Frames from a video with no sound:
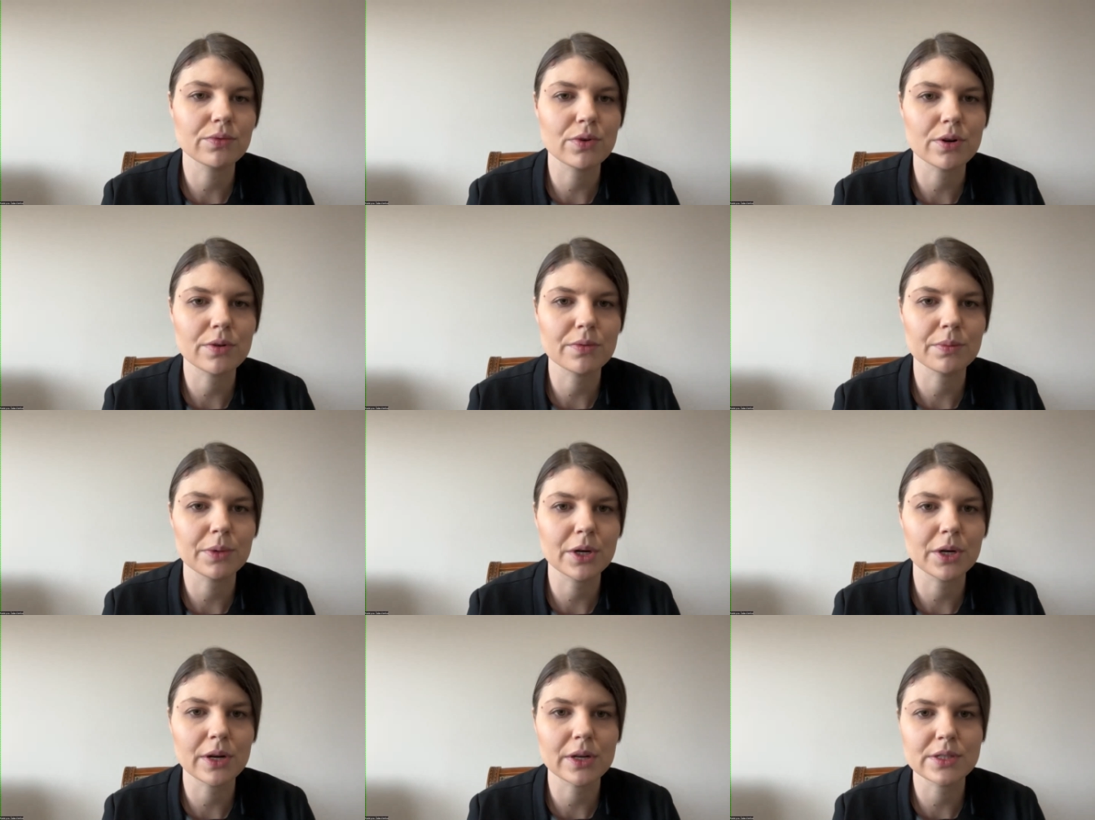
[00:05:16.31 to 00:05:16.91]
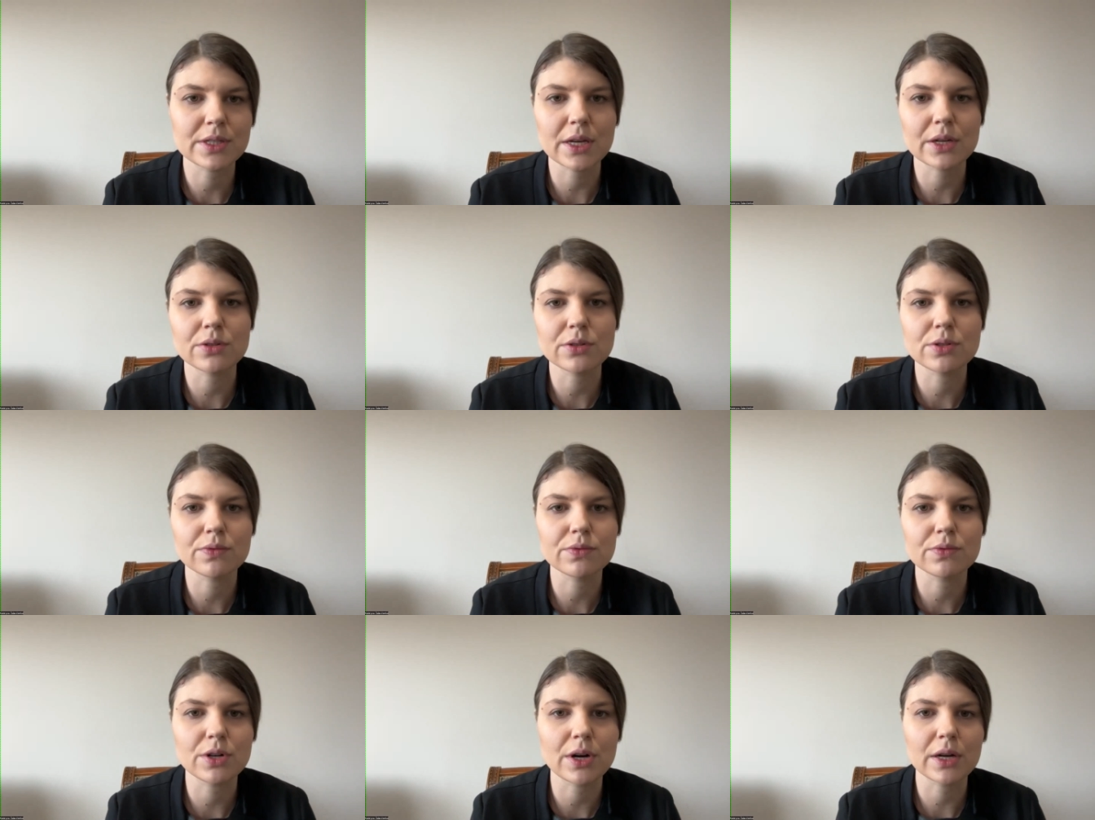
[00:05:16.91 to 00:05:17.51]
former
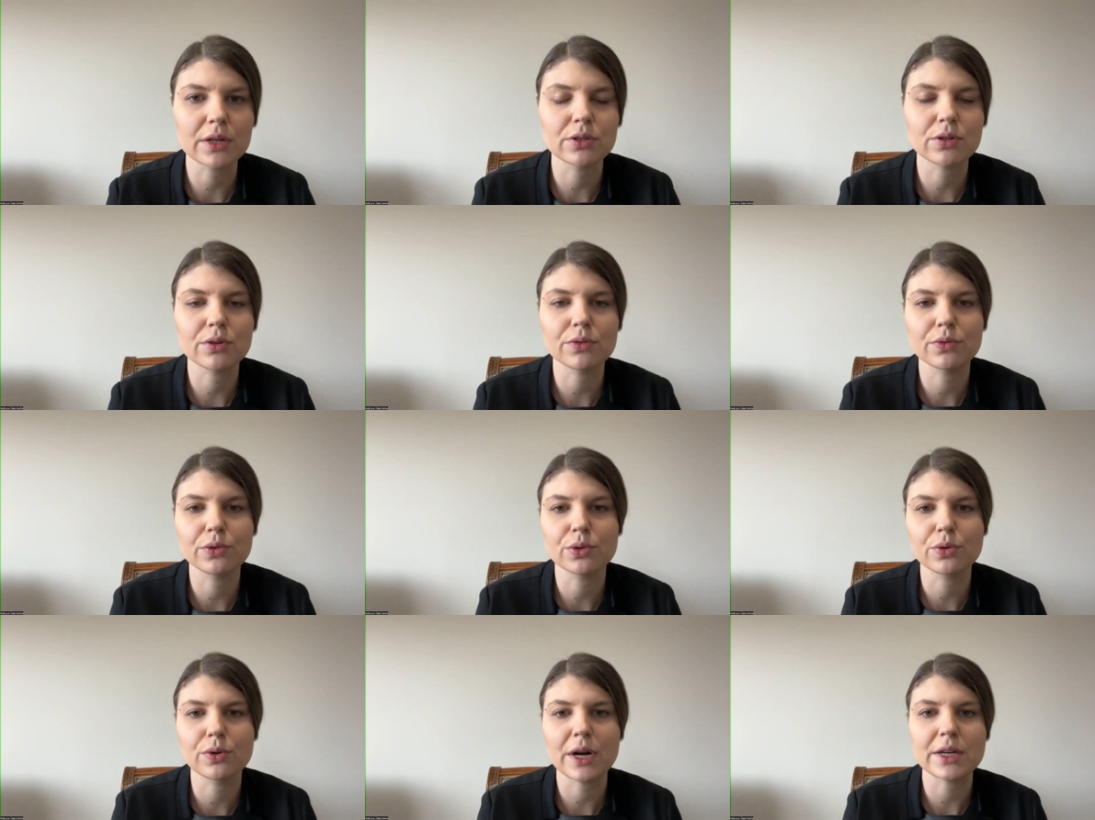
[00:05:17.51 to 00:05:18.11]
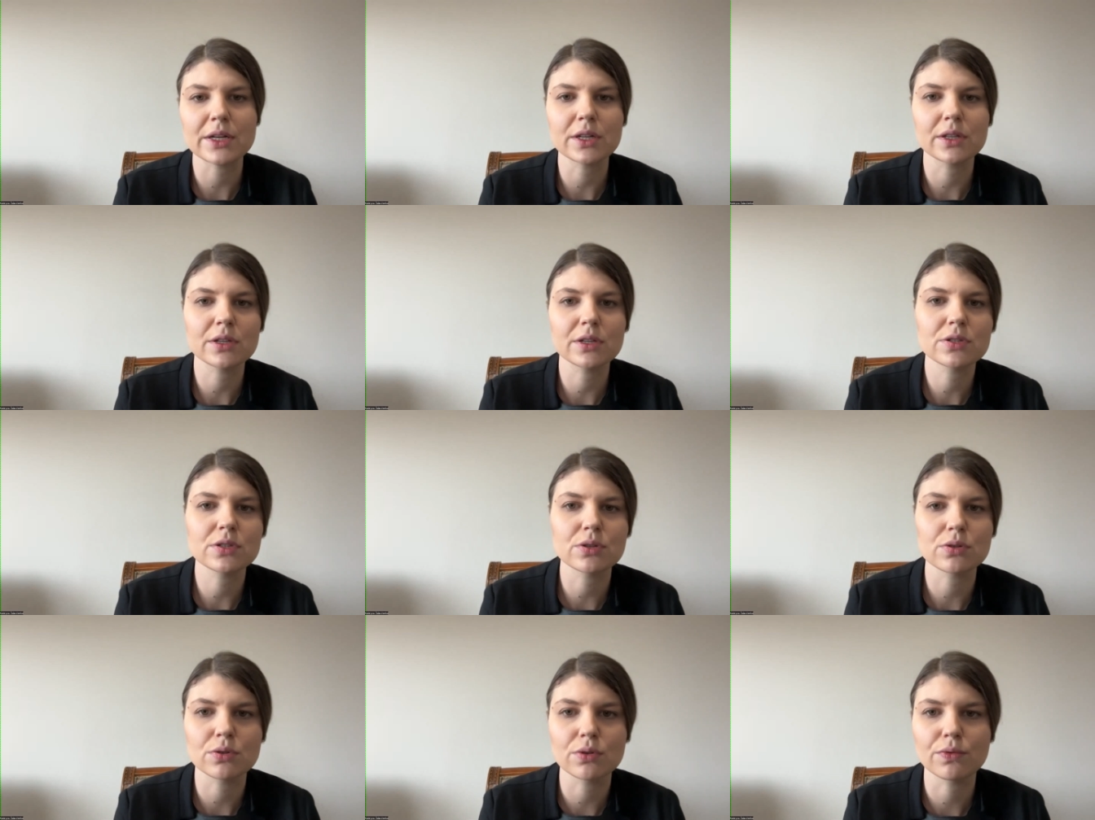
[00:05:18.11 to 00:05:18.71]
executive director of Ukrainian
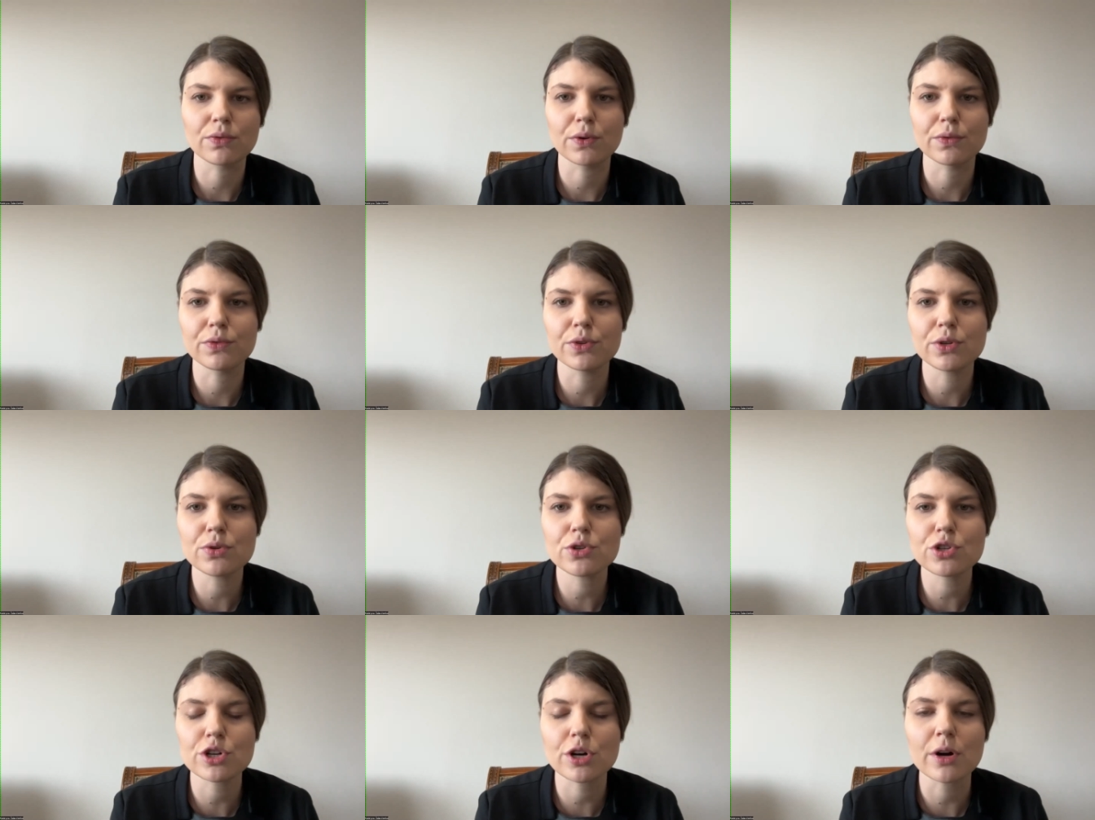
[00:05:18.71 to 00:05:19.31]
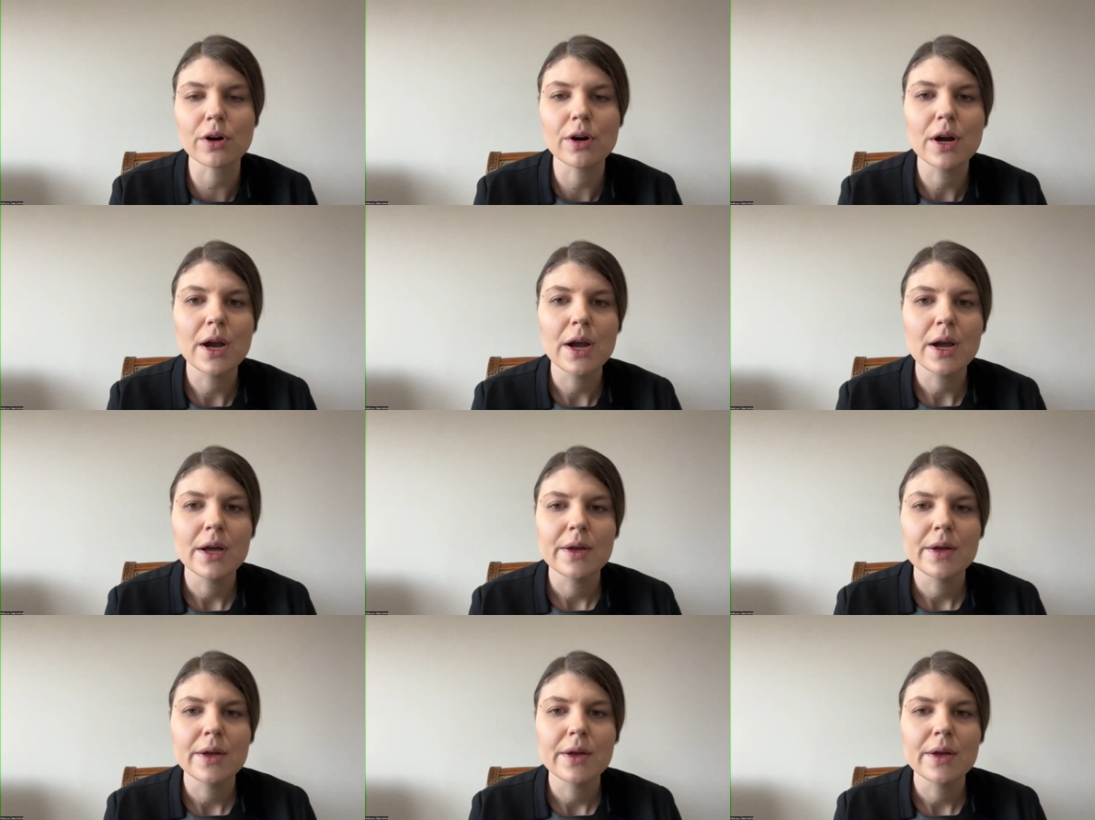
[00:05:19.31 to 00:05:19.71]
Institute for Future